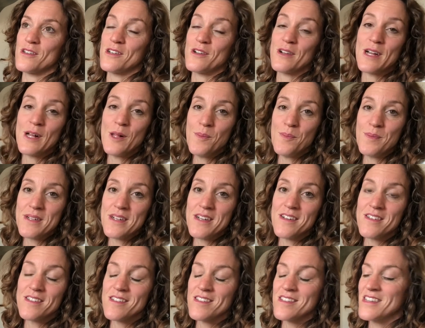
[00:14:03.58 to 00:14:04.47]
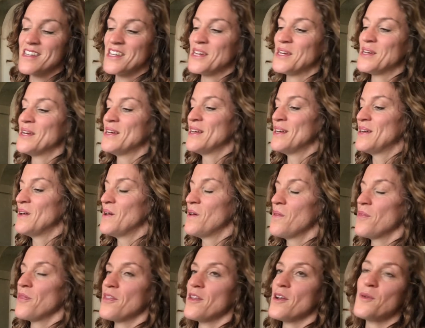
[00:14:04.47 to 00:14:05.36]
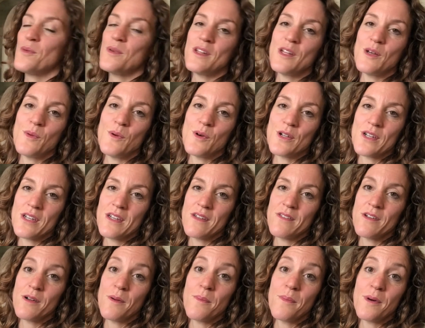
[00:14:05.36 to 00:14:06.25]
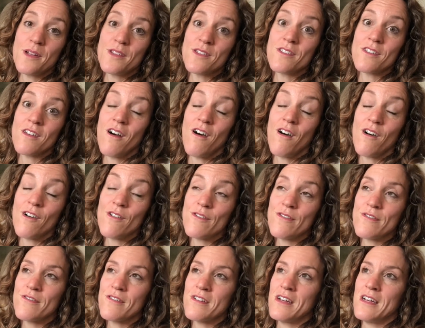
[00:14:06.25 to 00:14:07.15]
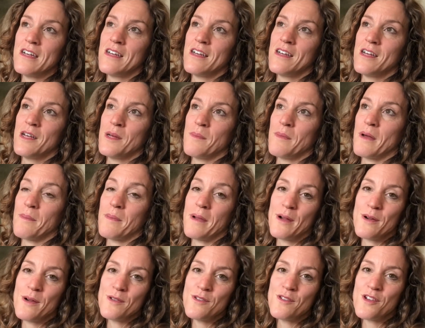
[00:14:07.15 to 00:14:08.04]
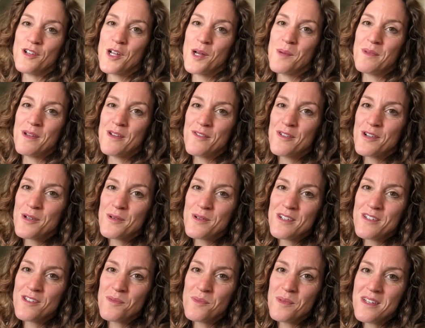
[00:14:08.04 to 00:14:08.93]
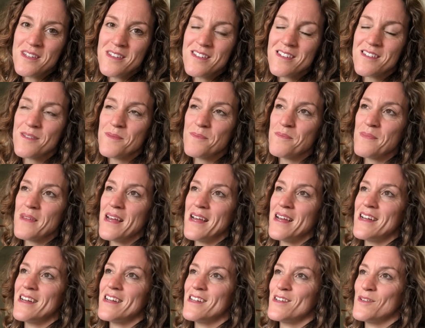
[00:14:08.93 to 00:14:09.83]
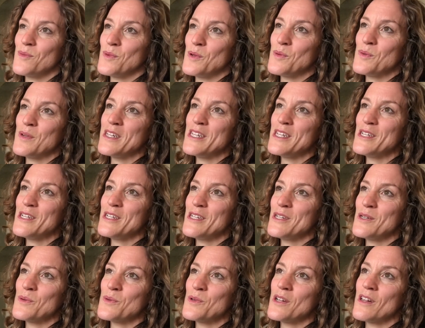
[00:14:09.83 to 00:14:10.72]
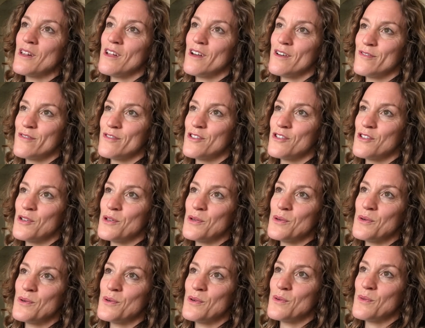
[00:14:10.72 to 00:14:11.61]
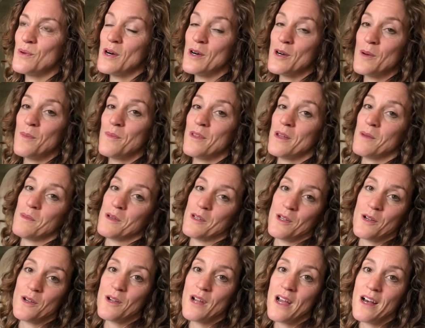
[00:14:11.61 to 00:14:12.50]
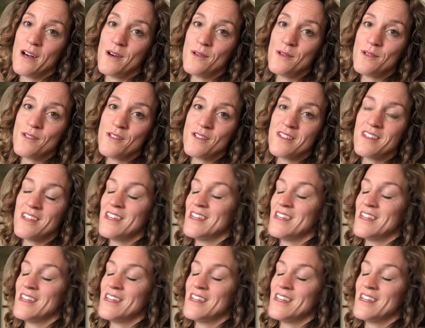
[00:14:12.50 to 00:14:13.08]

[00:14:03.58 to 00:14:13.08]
are helping us. They're really working their butts off. My parents are coming for Christmas and we really would love to welcome them in our house.